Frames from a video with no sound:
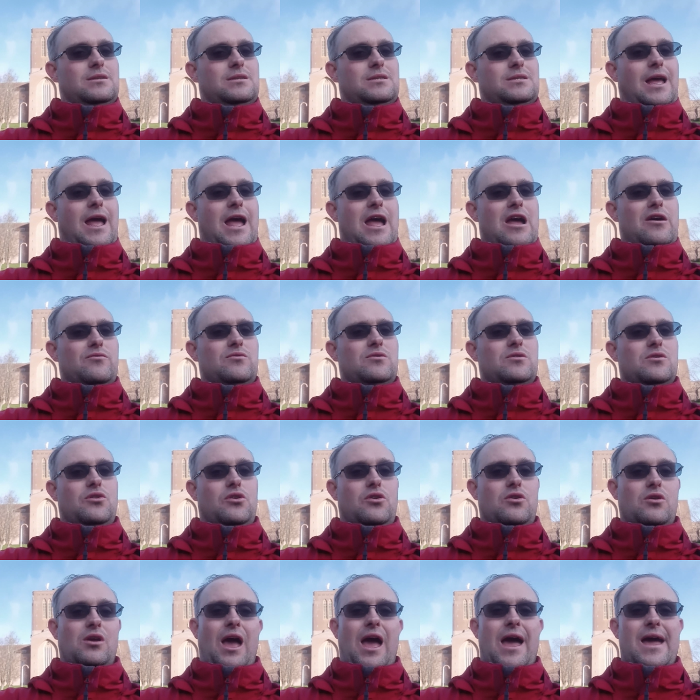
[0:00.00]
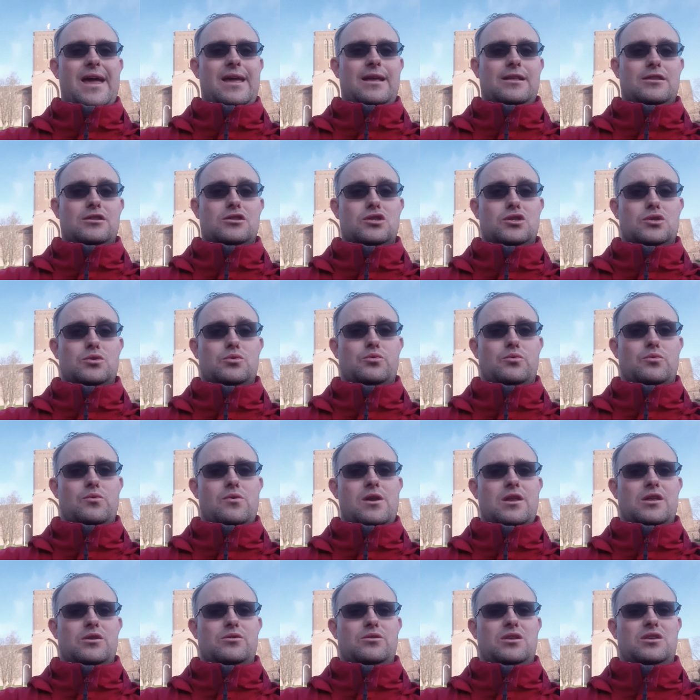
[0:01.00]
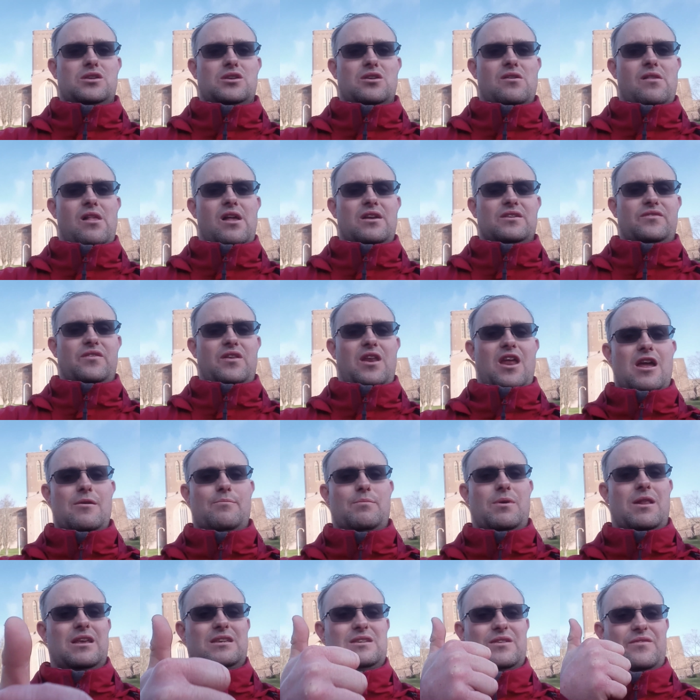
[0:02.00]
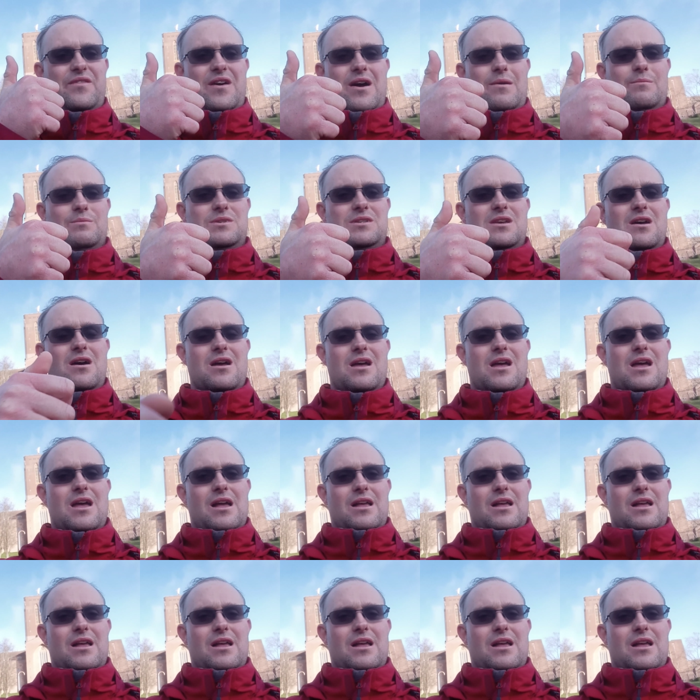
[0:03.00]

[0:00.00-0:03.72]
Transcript: town, UK 2022. Like this video, please a thumbs up.